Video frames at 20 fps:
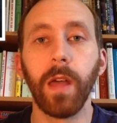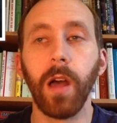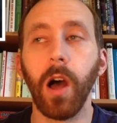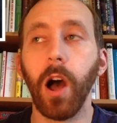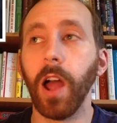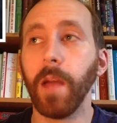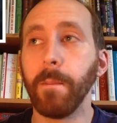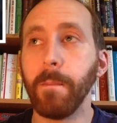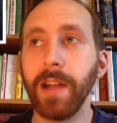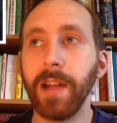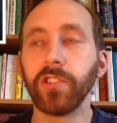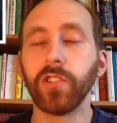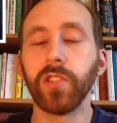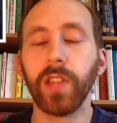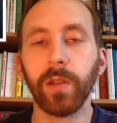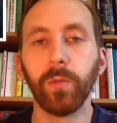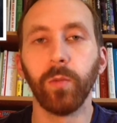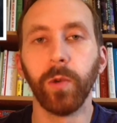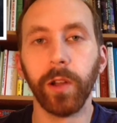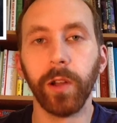I imagine
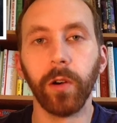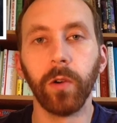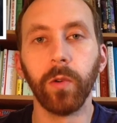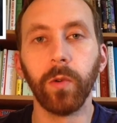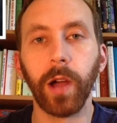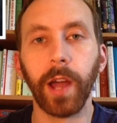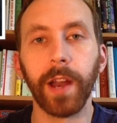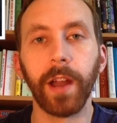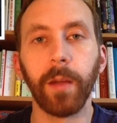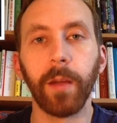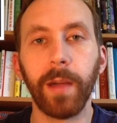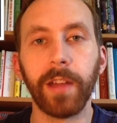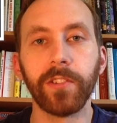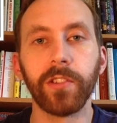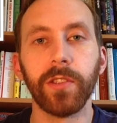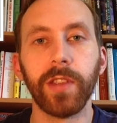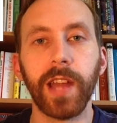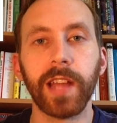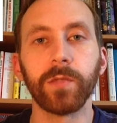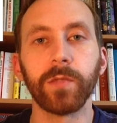they will, and I
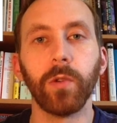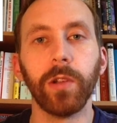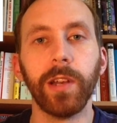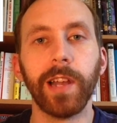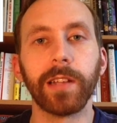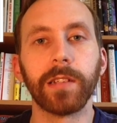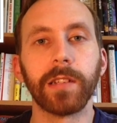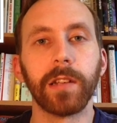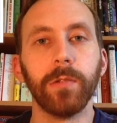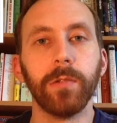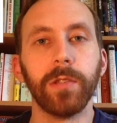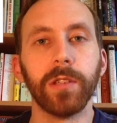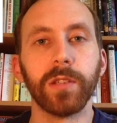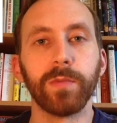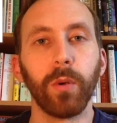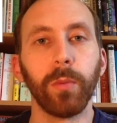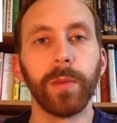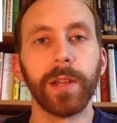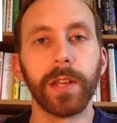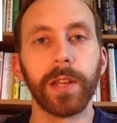imagine that's what Lex Luthor's
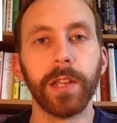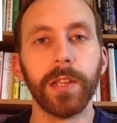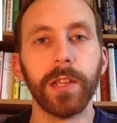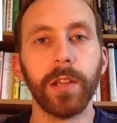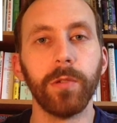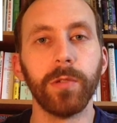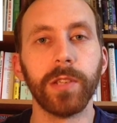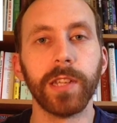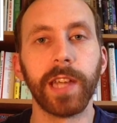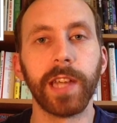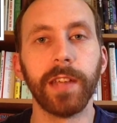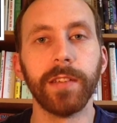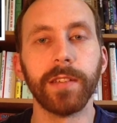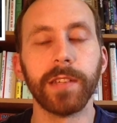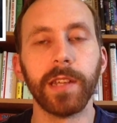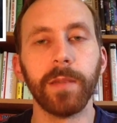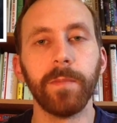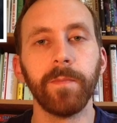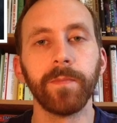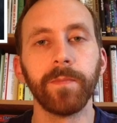probably going to use against
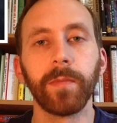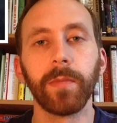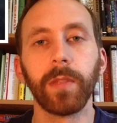him.